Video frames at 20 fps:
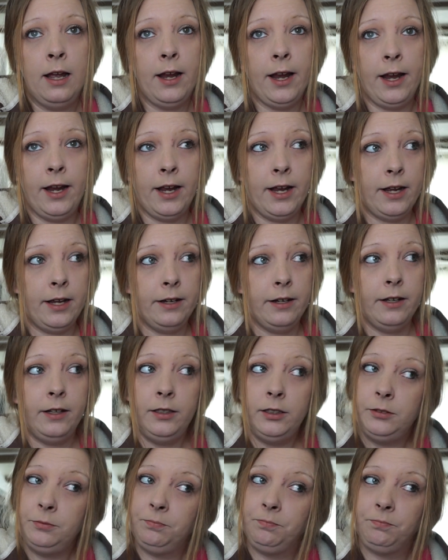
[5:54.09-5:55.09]
And
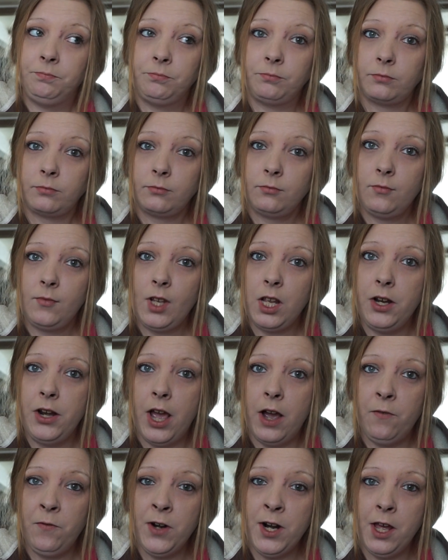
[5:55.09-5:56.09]

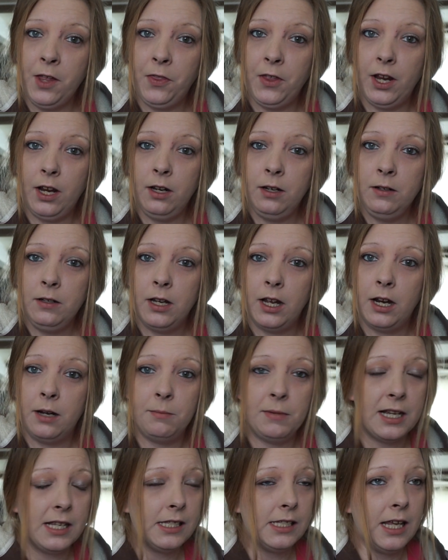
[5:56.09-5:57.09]
not for nothing, I'm
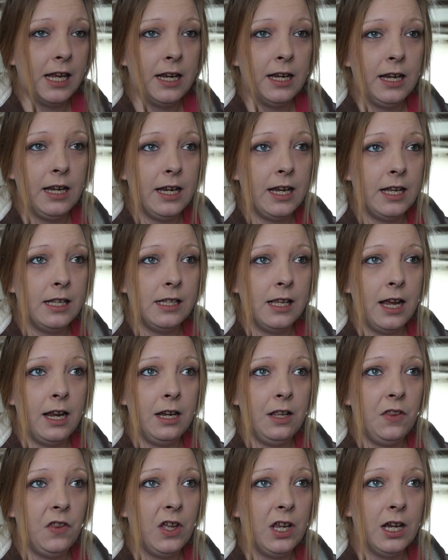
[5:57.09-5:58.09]
not saying again
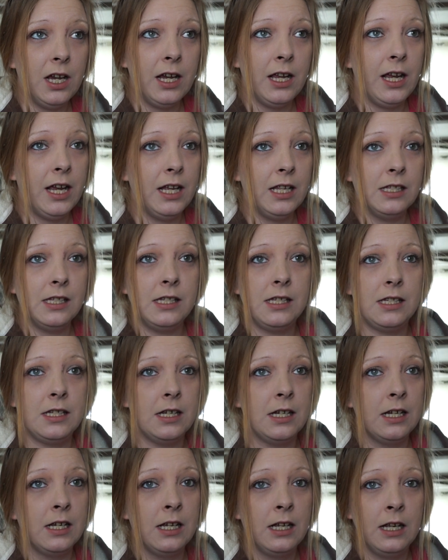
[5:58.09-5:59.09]
anything against,
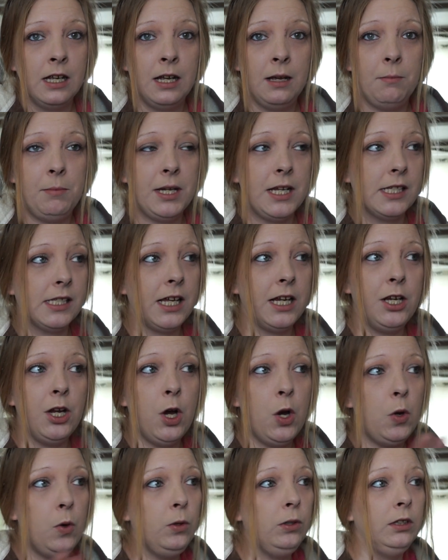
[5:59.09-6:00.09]
because I
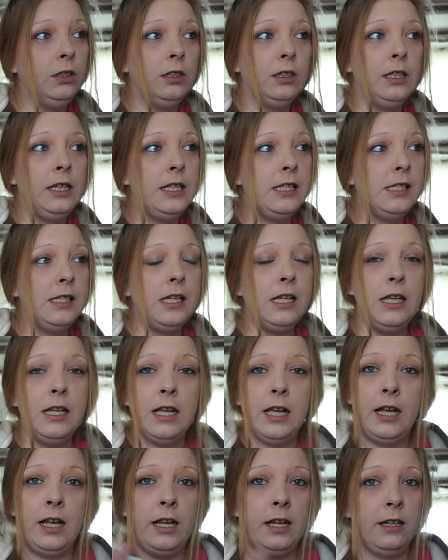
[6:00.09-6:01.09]
know Lindsay
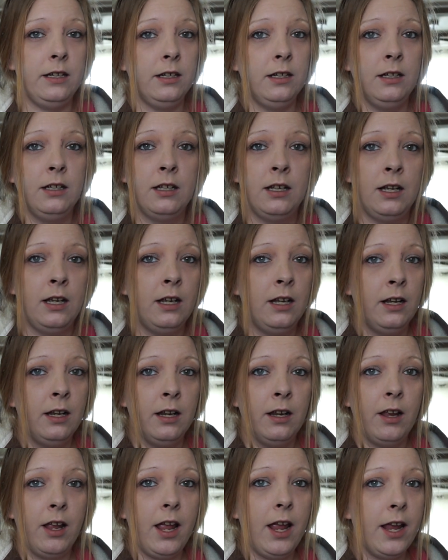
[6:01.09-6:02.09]
and
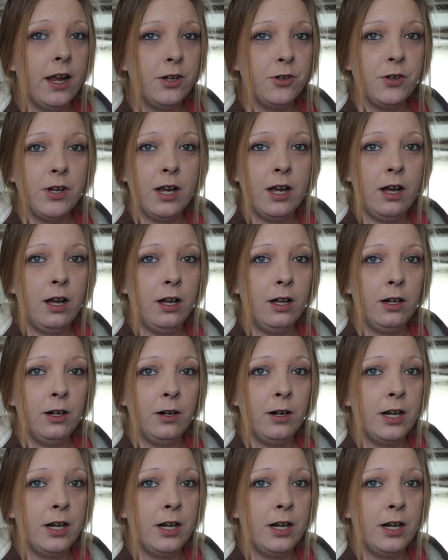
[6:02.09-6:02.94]
Andrea, or